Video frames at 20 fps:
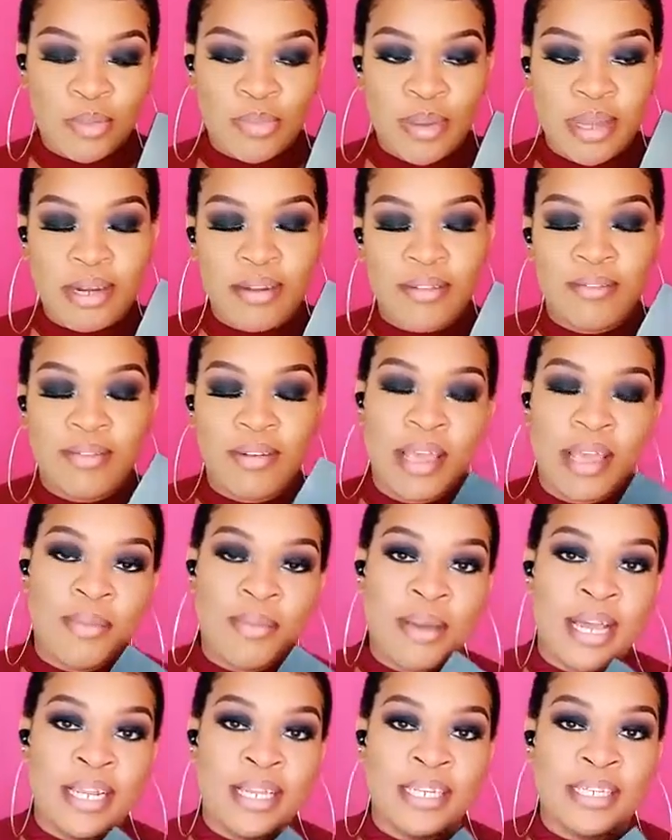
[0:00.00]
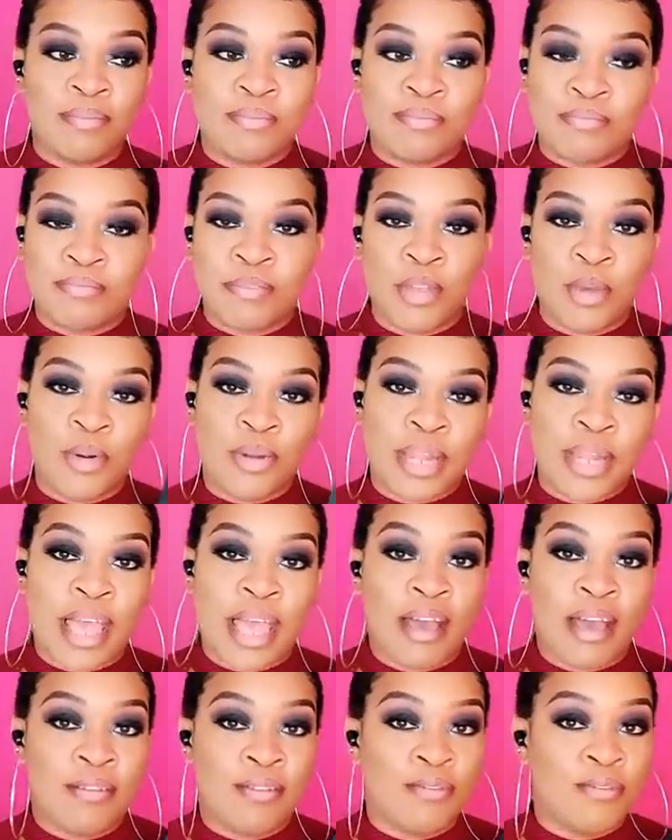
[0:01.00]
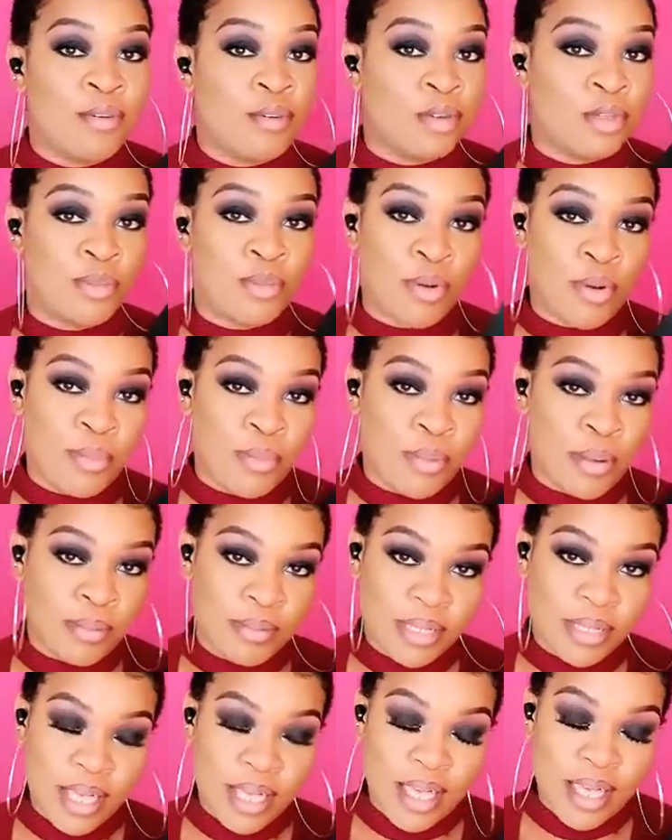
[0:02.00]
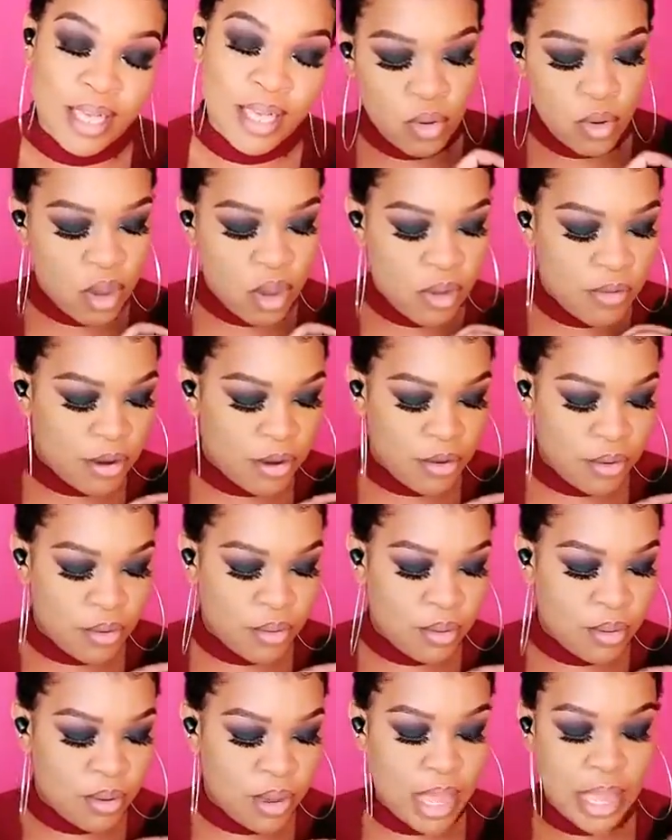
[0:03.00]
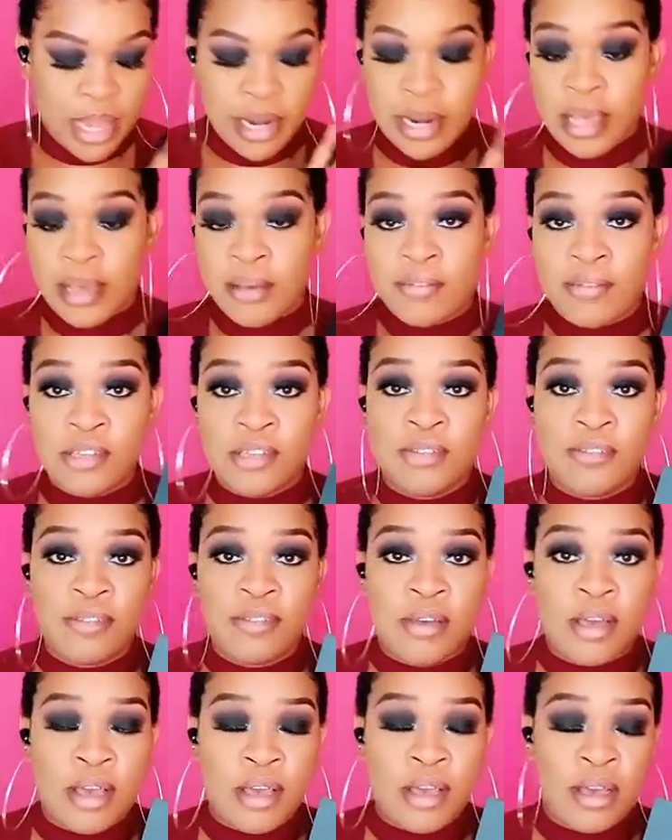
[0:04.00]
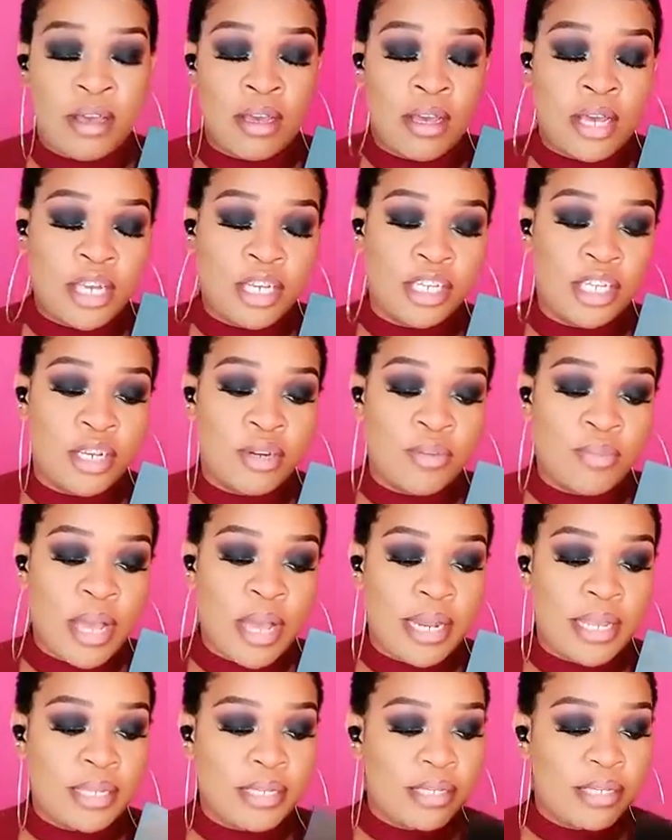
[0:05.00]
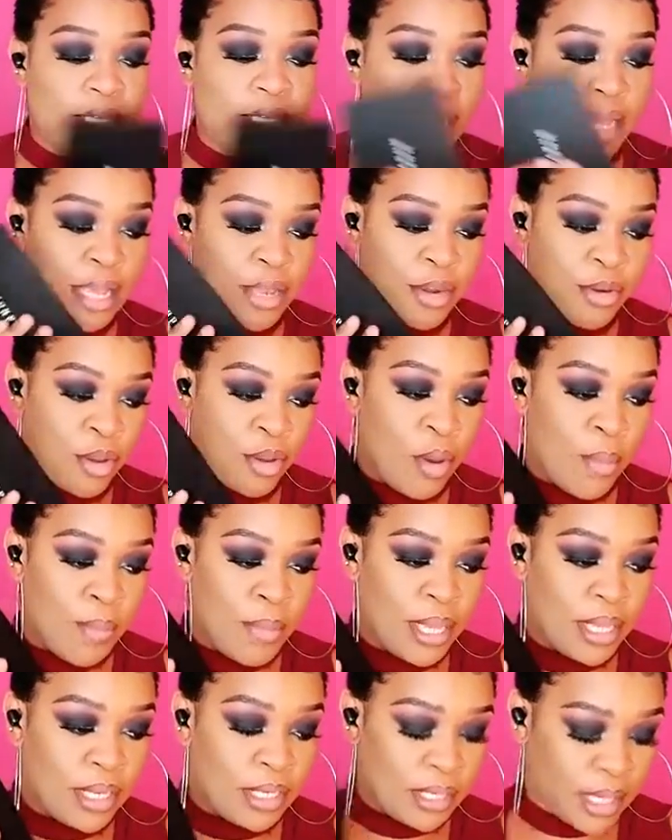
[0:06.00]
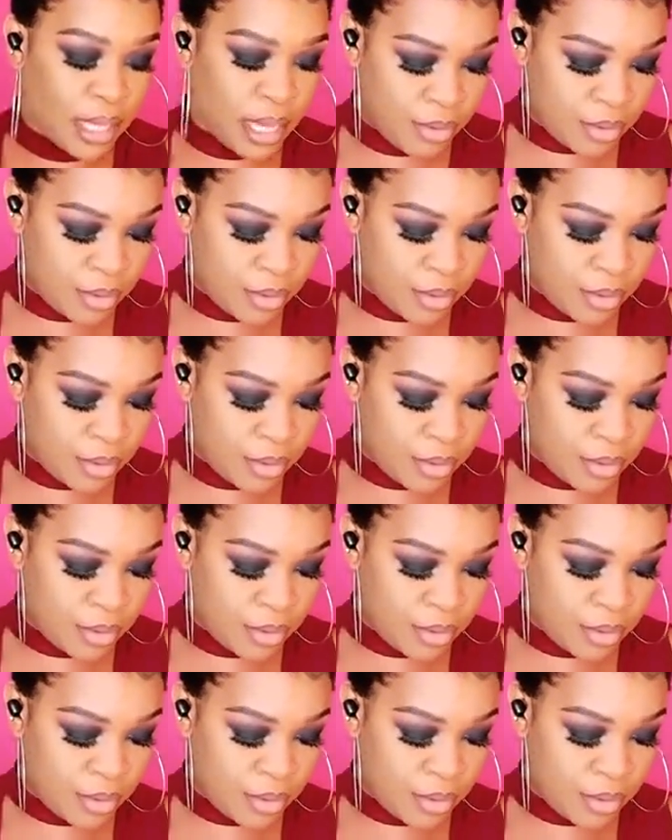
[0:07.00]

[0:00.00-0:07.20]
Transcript: Butterfly palette, you won't have those problems. Overall, I love this eyeshadow palette. I recommend.